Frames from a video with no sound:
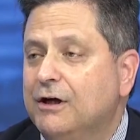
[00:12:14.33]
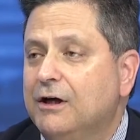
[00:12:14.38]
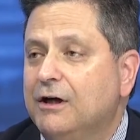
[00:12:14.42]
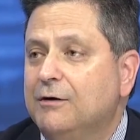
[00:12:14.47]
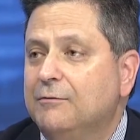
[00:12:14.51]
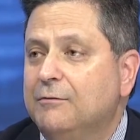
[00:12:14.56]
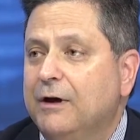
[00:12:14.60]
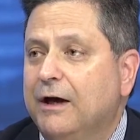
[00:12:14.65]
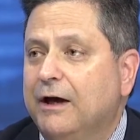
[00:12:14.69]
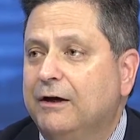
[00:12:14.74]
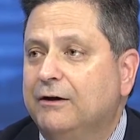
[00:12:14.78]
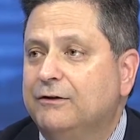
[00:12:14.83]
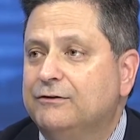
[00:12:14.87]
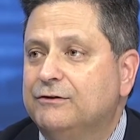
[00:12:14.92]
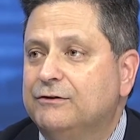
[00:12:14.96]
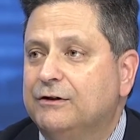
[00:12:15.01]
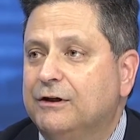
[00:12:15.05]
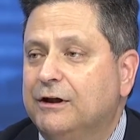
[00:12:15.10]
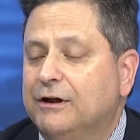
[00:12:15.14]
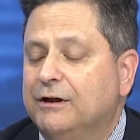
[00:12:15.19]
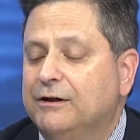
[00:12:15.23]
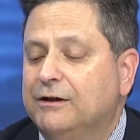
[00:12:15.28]
Banks,
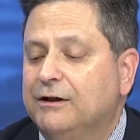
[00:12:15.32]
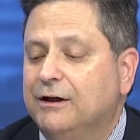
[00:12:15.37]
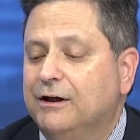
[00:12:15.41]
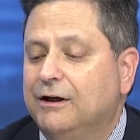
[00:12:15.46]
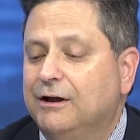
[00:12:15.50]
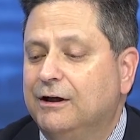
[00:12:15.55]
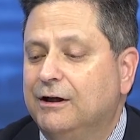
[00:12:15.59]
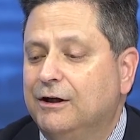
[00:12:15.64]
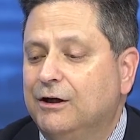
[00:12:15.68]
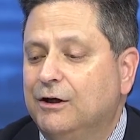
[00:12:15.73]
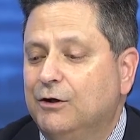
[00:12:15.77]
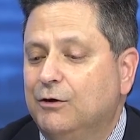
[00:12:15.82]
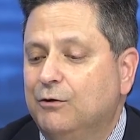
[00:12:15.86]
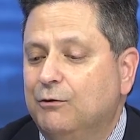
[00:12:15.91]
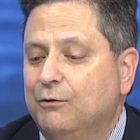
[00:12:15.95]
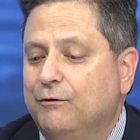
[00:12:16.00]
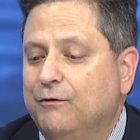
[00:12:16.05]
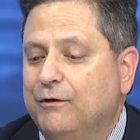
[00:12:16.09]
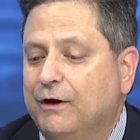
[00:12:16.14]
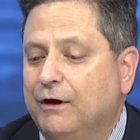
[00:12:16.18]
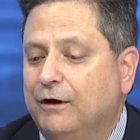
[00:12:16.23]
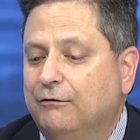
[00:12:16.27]
and uh,
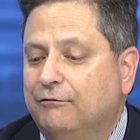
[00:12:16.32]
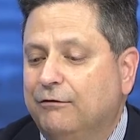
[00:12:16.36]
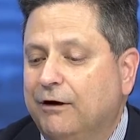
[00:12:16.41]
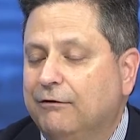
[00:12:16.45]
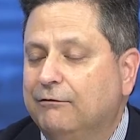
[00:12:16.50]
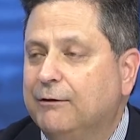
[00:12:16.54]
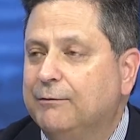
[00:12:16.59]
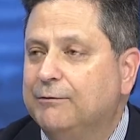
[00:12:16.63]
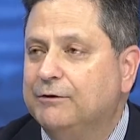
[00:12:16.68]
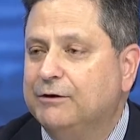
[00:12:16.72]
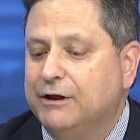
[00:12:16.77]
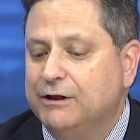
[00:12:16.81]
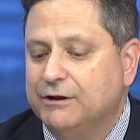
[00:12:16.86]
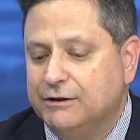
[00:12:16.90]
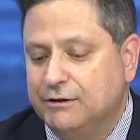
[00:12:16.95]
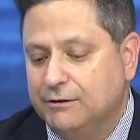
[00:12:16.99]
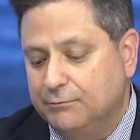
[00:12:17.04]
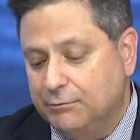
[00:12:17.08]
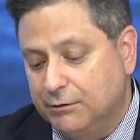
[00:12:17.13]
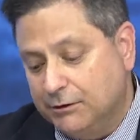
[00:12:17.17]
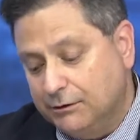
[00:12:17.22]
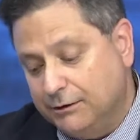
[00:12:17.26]
we've got a great
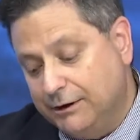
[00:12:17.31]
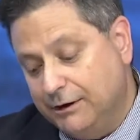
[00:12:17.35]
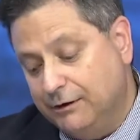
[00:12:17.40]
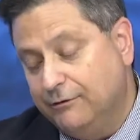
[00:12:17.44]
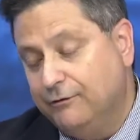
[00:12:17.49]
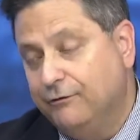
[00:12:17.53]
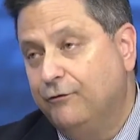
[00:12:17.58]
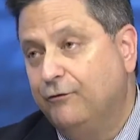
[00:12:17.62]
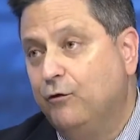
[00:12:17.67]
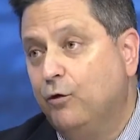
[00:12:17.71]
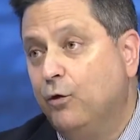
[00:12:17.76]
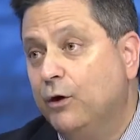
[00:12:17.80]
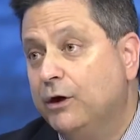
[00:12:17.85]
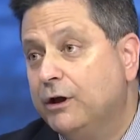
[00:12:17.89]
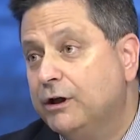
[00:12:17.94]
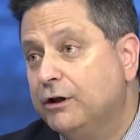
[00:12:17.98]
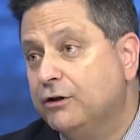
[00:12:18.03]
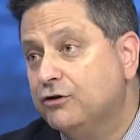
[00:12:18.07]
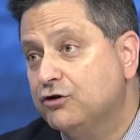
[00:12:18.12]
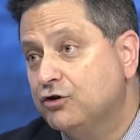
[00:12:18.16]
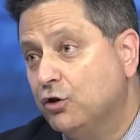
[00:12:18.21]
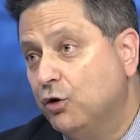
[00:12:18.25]
reputation, but near 40
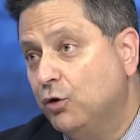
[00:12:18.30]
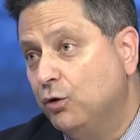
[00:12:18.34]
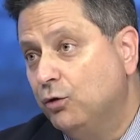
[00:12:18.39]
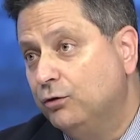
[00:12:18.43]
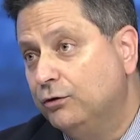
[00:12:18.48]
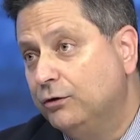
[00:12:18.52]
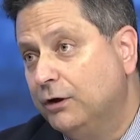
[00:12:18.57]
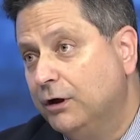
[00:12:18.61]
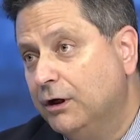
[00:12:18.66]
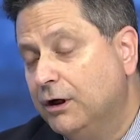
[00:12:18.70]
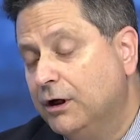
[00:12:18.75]
years old.